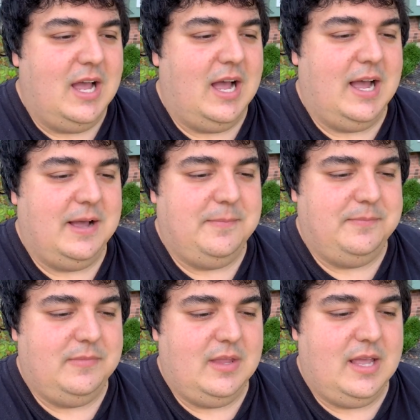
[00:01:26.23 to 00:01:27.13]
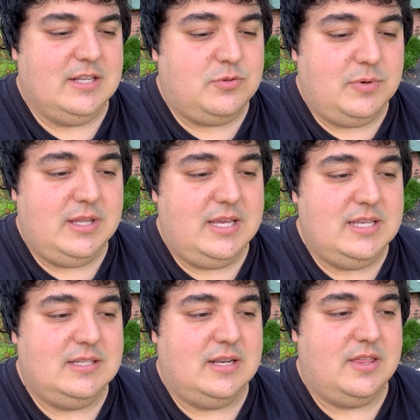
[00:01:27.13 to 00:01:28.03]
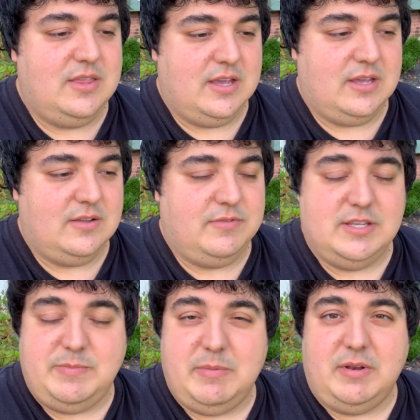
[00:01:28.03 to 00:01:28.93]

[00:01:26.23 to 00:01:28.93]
And it's really easy for these people